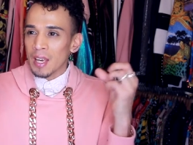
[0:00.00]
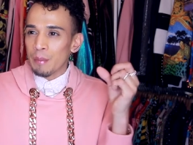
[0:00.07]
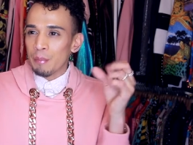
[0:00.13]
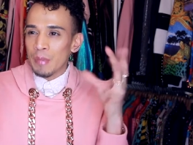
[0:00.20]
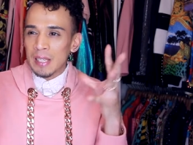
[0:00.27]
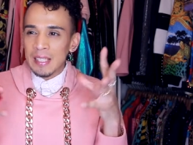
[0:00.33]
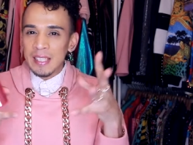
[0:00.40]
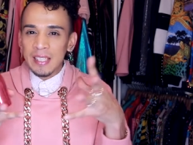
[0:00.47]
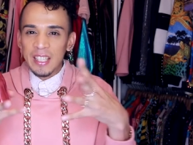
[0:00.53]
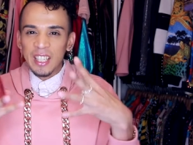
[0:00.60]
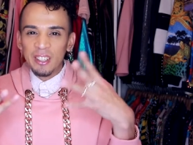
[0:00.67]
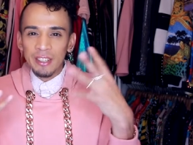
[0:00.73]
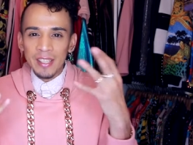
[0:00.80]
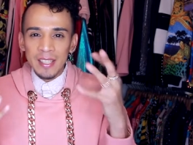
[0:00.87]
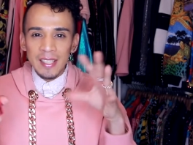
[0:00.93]

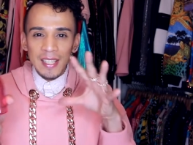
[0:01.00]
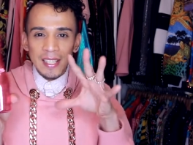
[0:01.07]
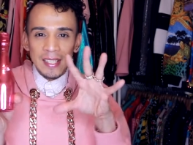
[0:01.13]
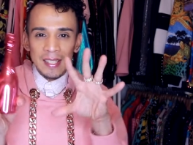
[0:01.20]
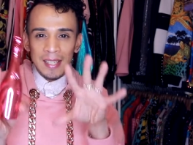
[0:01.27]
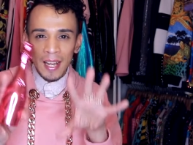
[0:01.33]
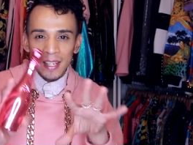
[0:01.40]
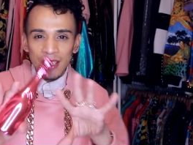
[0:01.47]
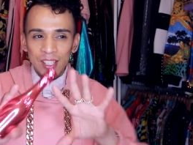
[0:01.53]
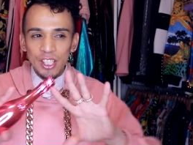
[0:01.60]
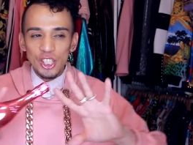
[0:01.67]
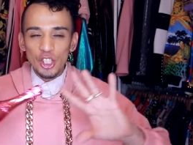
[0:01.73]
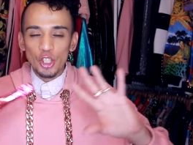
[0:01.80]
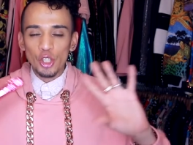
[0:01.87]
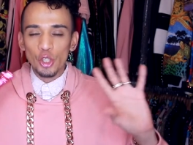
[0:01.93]
mysterious, sexy,
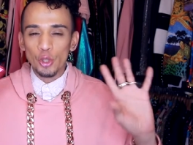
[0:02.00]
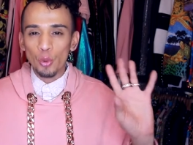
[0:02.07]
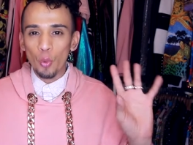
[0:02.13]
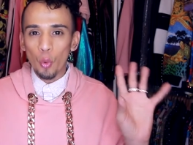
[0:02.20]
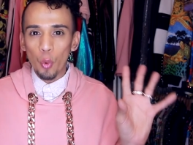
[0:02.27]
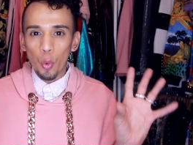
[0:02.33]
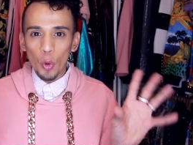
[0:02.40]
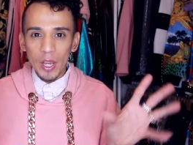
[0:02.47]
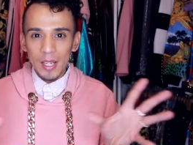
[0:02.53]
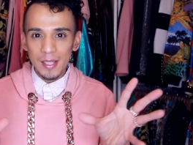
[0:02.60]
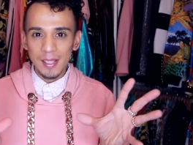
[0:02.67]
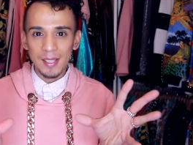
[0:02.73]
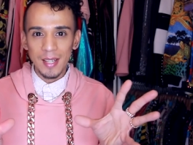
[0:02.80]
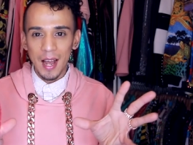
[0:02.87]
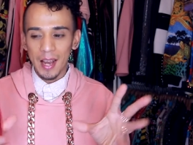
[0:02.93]
sweet
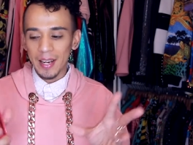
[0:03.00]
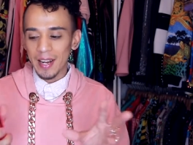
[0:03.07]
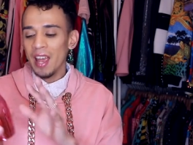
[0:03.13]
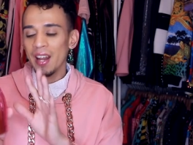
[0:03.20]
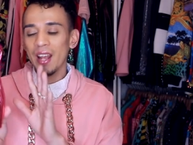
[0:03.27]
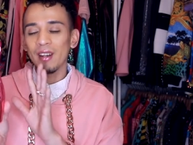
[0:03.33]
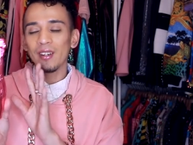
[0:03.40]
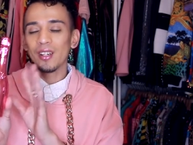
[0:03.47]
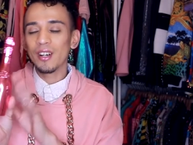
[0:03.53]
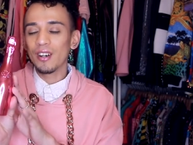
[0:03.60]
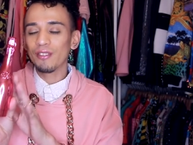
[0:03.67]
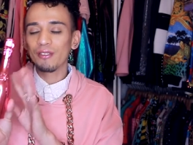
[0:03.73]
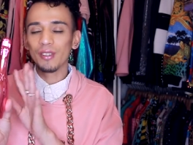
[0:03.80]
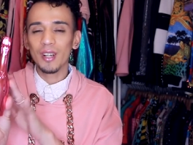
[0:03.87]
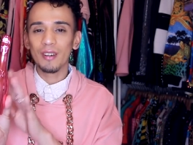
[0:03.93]
side, and I
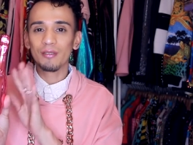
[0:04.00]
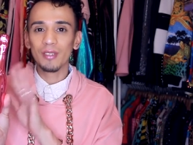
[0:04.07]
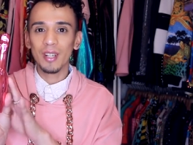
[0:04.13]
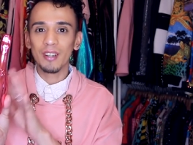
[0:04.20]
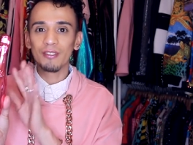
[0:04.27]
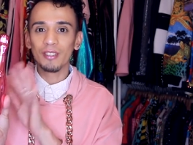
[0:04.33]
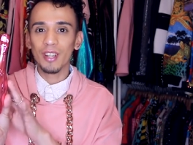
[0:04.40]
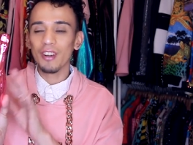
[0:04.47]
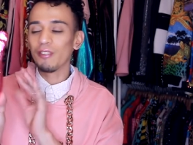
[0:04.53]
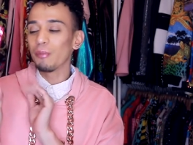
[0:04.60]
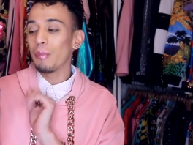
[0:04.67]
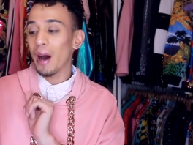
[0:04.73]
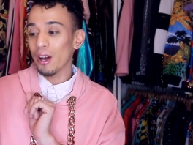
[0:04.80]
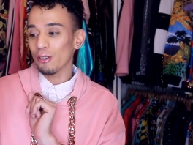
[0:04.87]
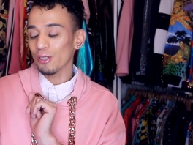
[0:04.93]
love
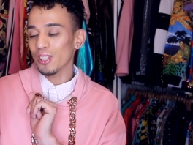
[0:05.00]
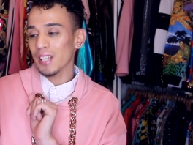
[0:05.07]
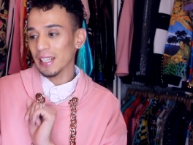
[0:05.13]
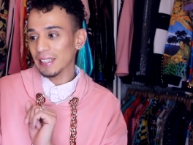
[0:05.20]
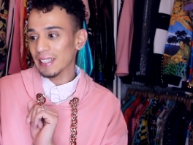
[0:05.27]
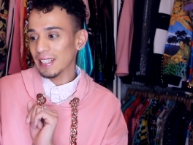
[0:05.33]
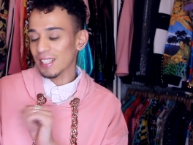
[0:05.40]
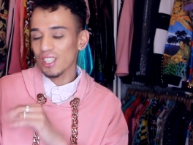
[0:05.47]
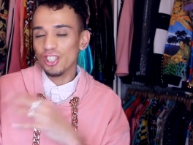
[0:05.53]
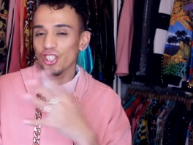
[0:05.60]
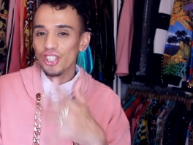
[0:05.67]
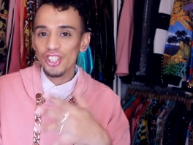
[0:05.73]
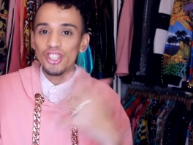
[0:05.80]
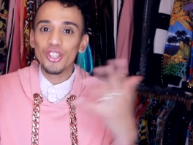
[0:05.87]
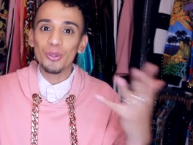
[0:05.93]
bottles like this. It's
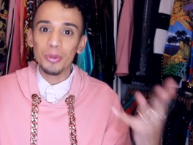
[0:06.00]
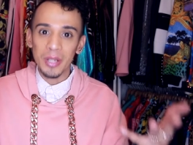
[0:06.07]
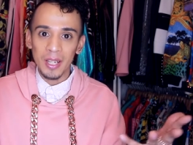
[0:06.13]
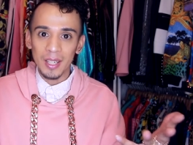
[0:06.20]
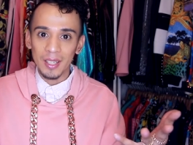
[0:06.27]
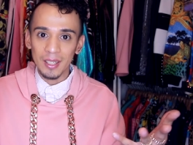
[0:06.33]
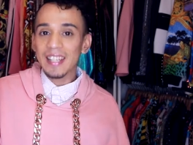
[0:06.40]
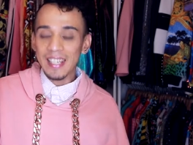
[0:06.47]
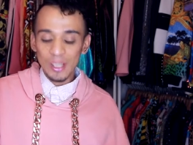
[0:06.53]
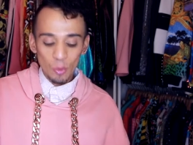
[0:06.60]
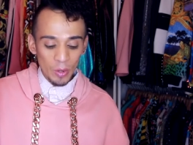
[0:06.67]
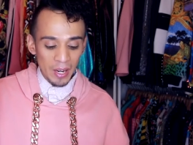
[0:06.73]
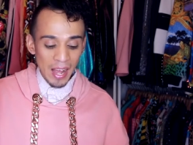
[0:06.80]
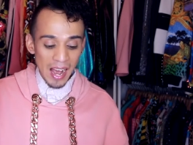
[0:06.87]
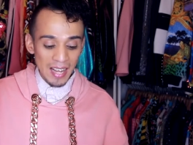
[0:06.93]
just unique. This
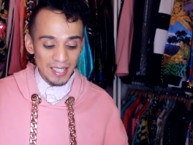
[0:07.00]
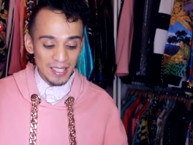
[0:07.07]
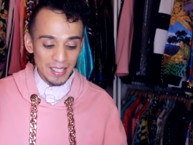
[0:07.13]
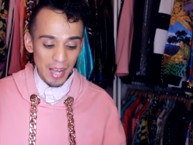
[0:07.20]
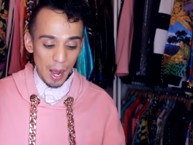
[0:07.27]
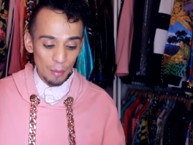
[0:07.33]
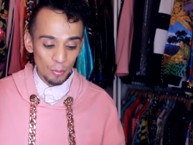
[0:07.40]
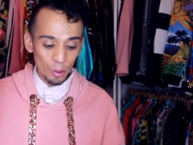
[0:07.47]
one has top